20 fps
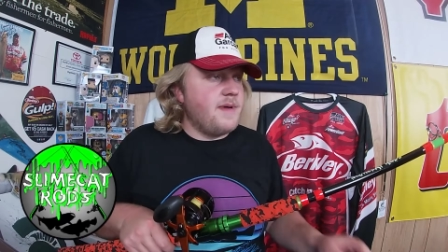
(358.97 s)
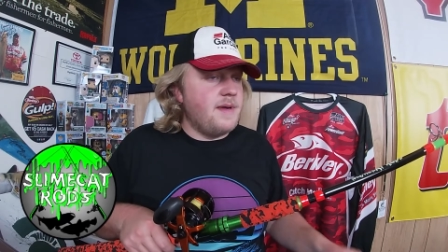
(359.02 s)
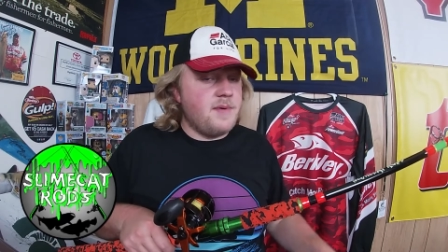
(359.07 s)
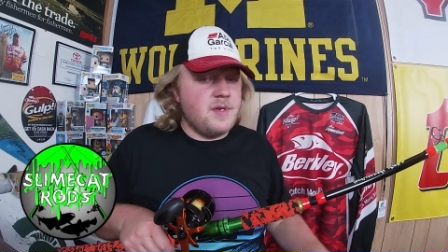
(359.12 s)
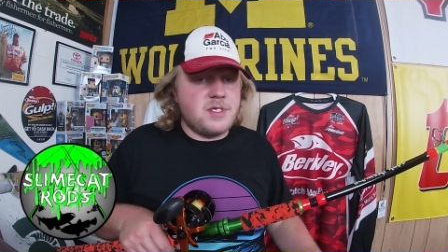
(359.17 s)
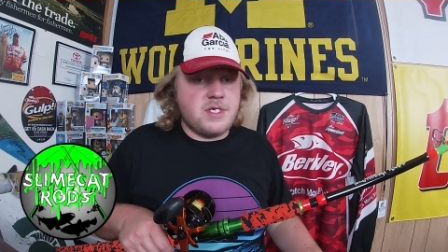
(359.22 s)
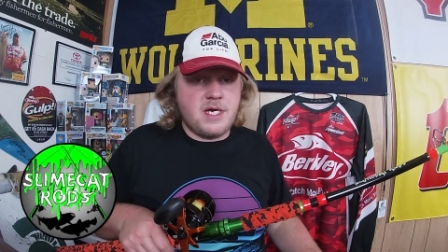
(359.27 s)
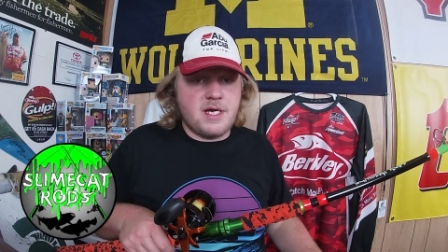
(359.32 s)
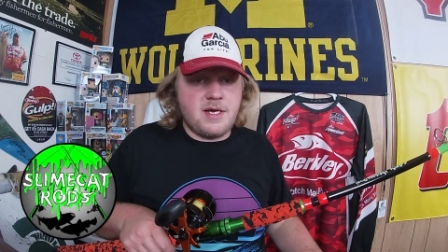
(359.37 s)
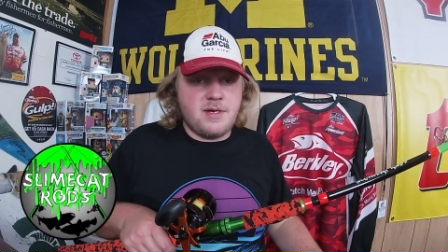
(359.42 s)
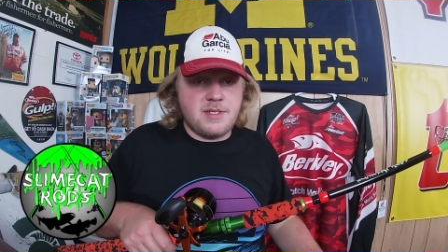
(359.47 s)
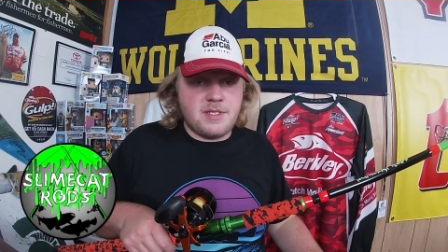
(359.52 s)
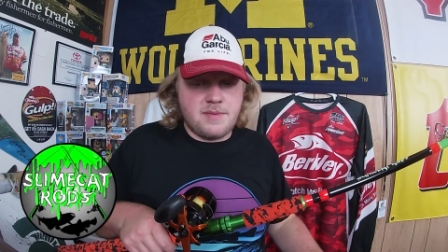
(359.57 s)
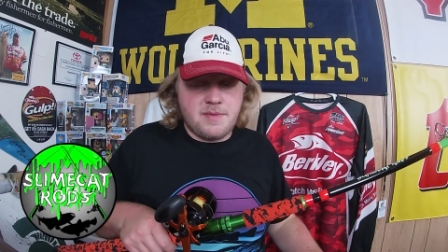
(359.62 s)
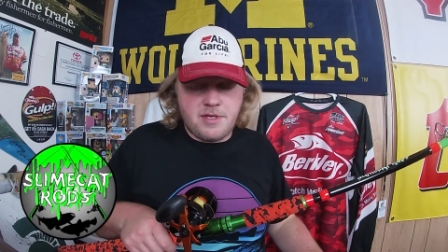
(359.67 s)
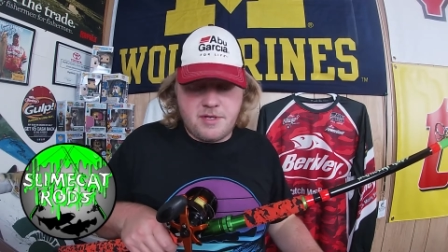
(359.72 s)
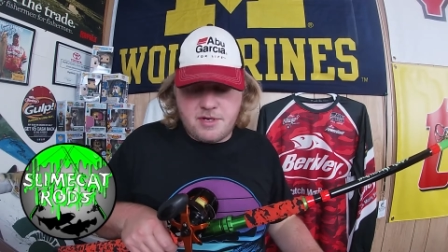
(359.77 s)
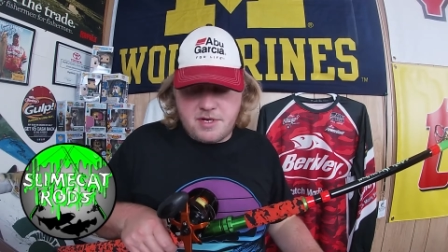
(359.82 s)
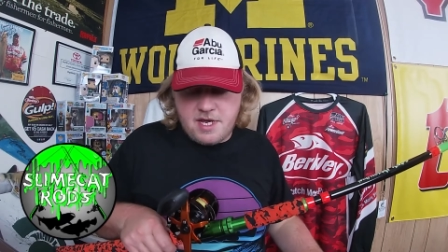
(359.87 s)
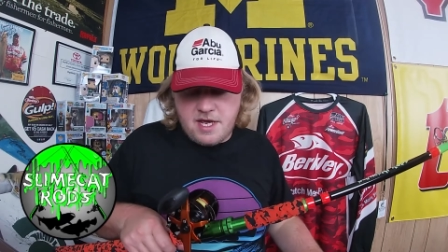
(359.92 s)
maybe check out some
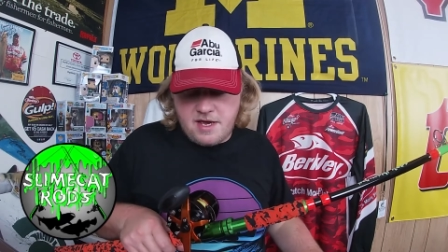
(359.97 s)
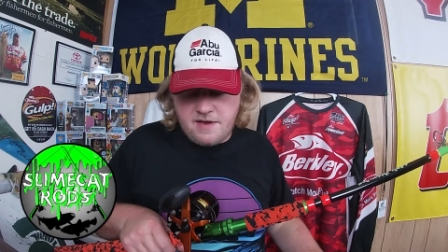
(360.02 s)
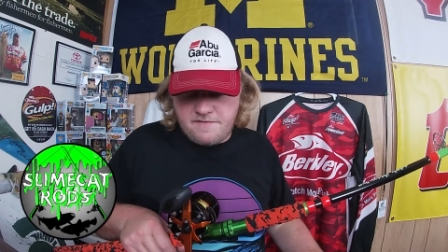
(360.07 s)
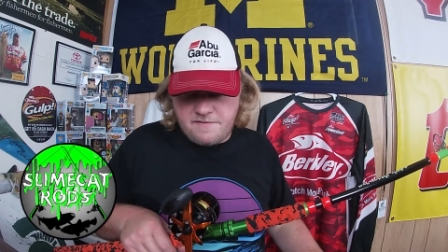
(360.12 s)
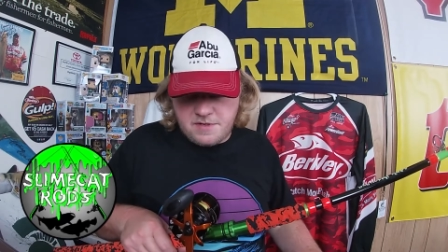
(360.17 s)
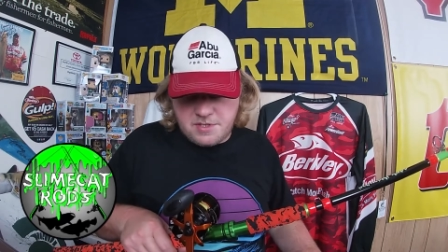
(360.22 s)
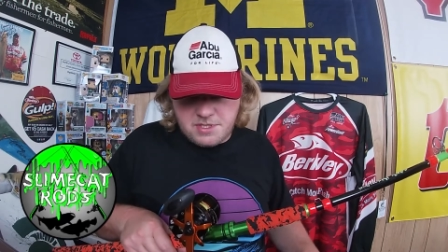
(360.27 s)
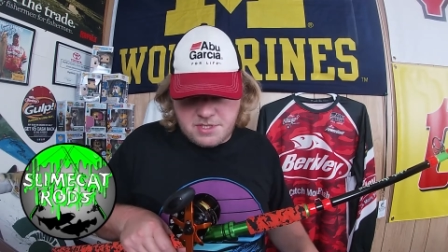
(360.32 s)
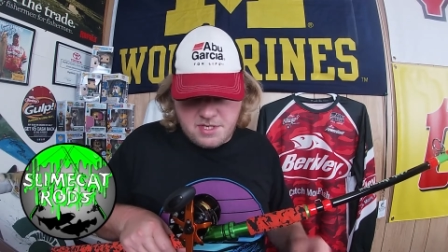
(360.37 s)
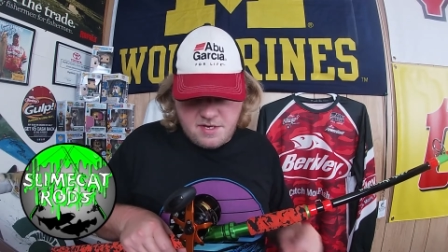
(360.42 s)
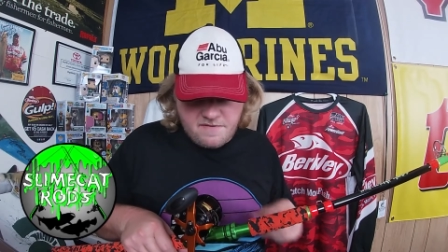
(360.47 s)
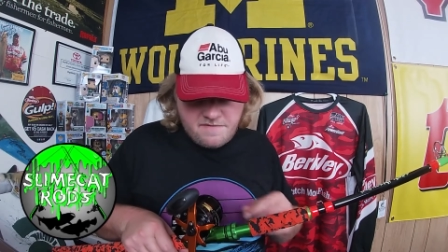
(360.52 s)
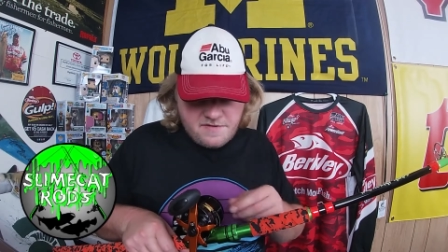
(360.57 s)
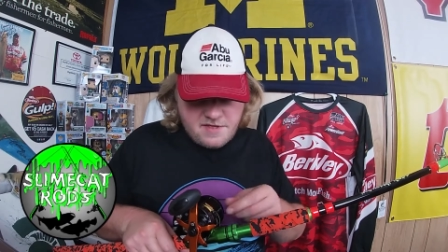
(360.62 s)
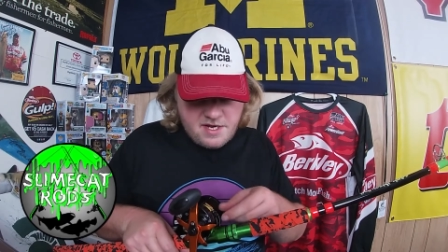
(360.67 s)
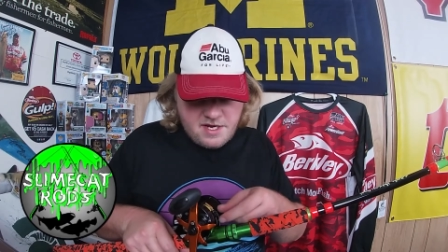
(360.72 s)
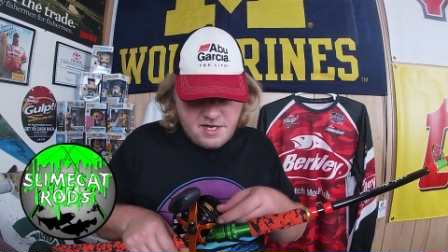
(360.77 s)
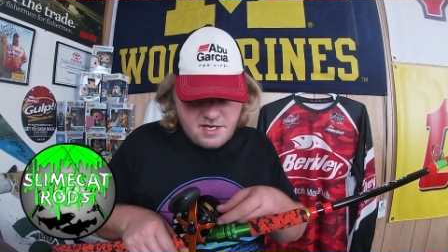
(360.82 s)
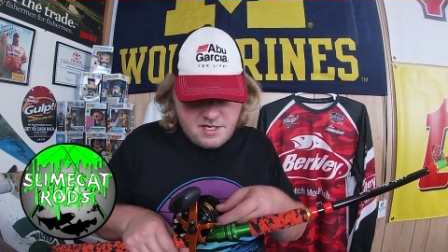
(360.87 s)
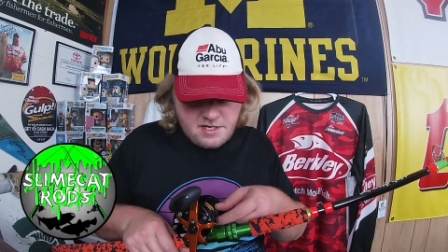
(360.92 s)
other Catfish stuff
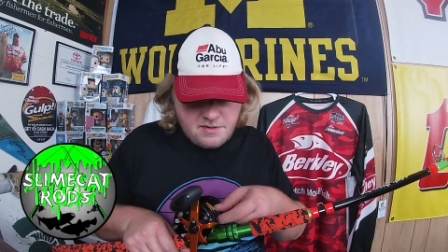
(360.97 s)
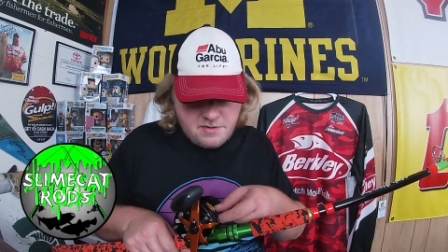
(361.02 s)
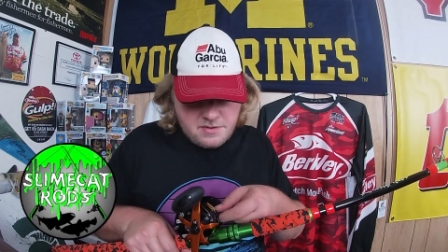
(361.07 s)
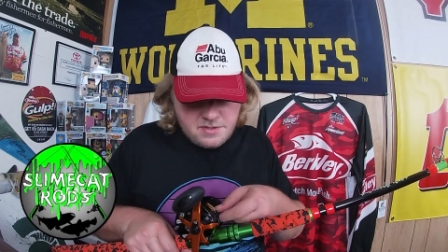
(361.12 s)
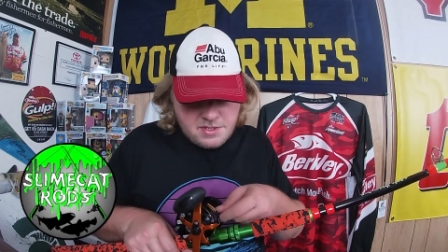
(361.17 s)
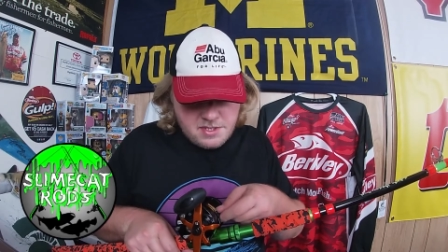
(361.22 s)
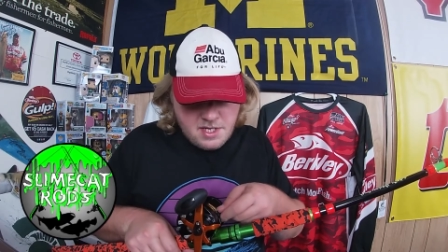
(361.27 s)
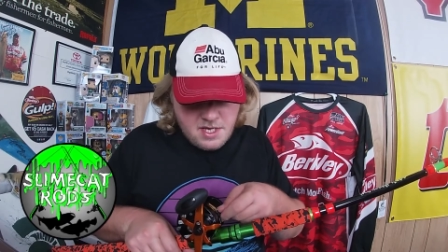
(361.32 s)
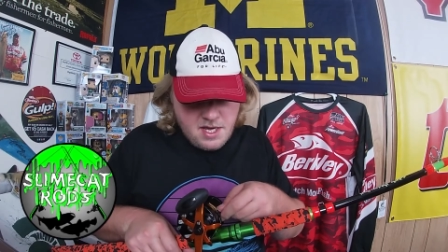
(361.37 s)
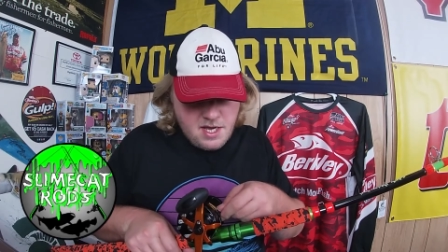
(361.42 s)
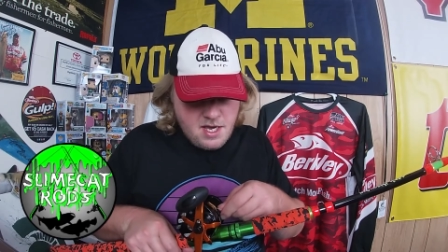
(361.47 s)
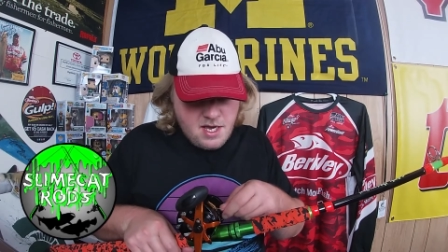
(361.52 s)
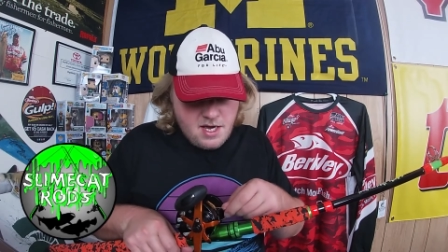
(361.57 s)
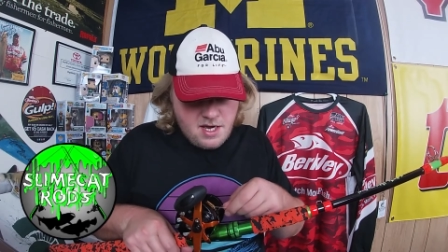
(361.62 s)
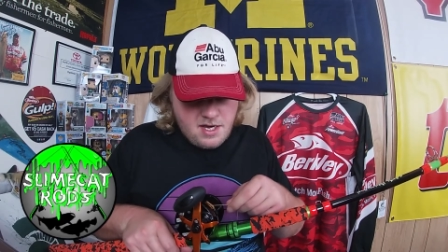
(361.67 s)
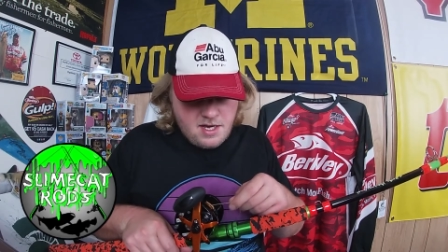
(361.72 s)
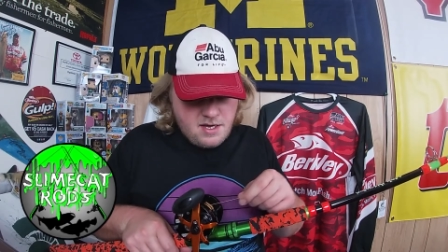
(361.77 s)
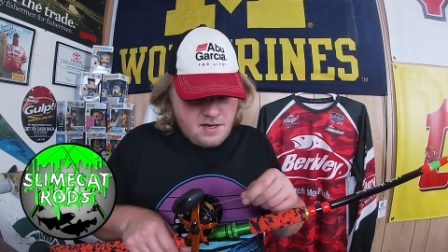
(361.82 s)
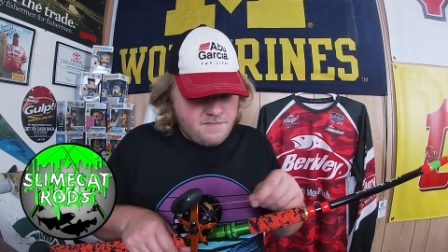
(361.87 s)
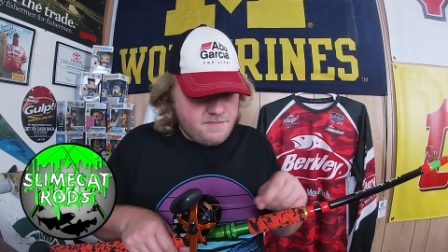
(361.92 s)
that I use.
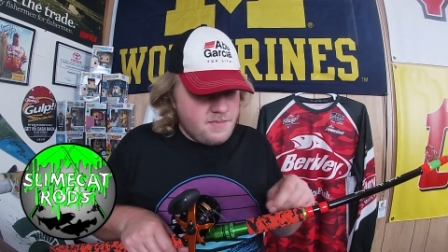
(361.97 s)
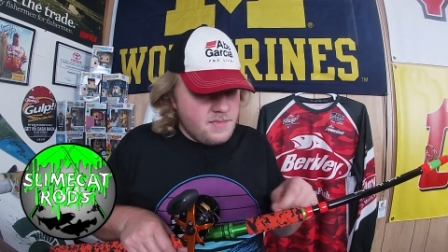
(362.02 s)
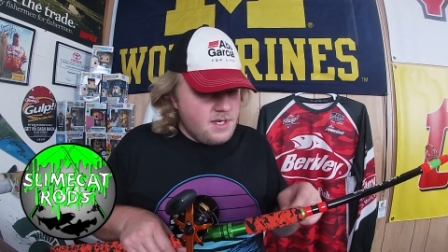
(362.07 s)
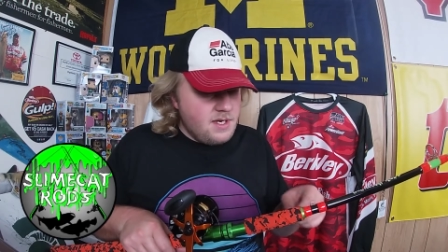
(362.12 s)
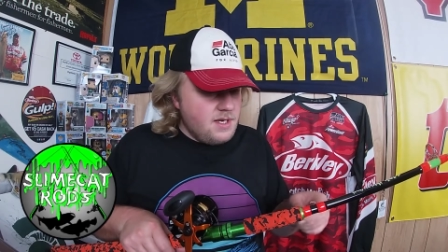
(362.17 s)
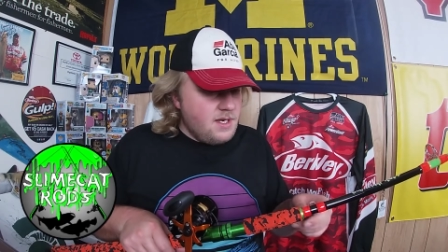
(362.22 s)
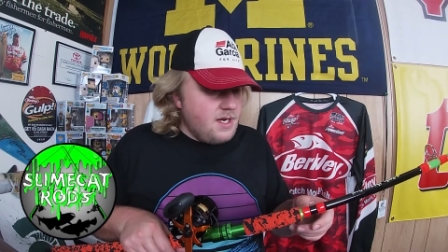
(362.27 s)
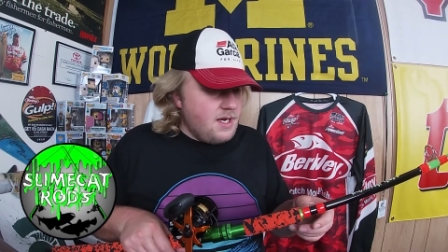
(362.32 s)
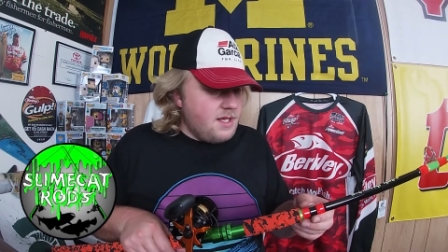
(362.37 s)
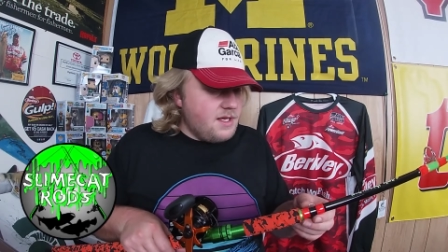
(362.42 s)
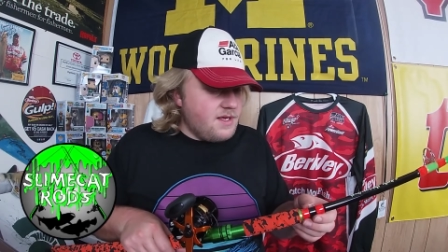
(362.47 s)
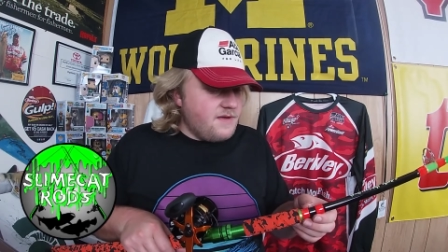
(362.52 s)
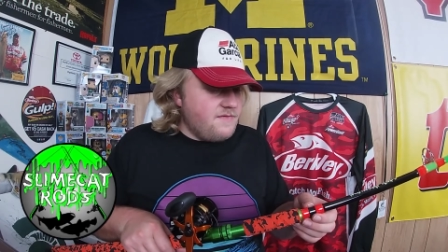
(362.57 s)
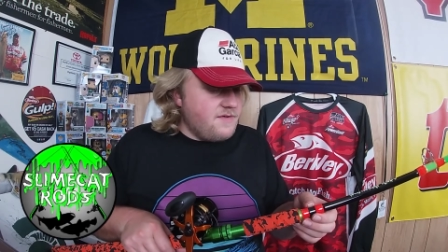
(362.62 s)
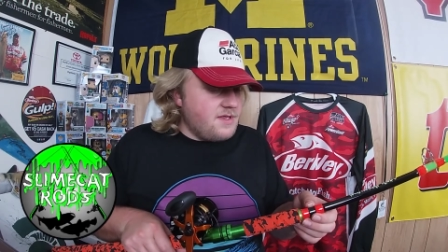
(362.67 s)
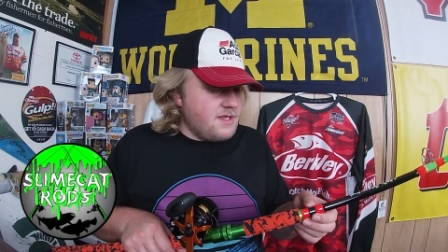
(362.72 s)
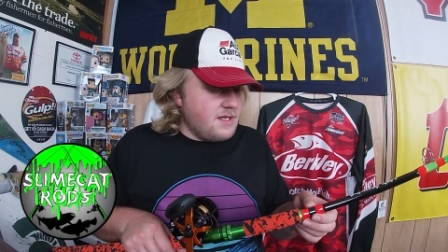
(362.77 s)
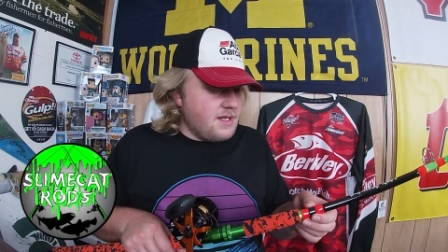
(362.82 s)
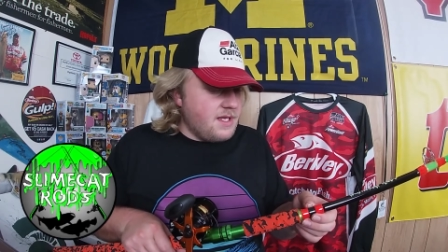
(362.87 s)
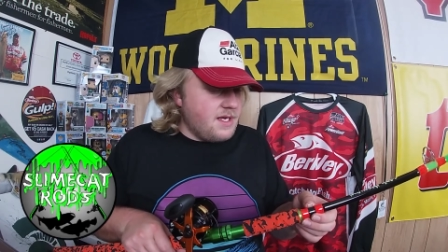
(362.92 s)
I'll
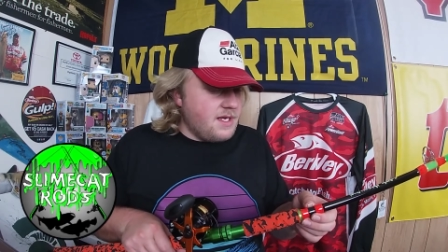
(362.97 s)
give you the